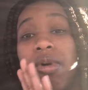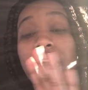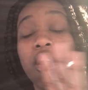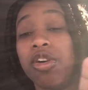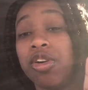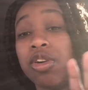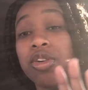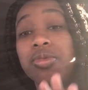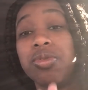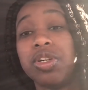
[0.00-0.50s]

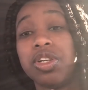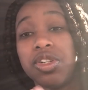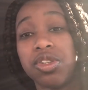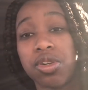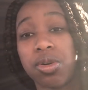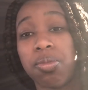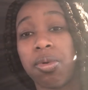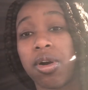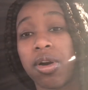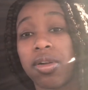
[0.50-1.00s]
You did
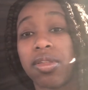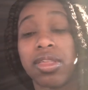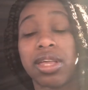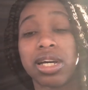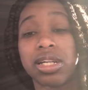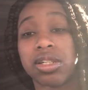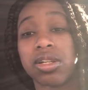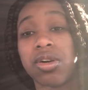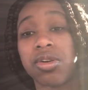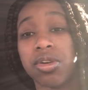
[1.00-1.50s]
your part.
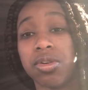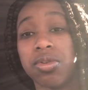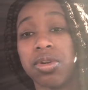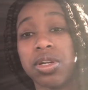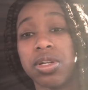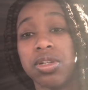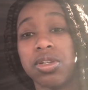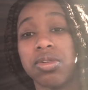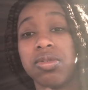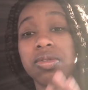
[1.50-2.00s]
That's all you can do.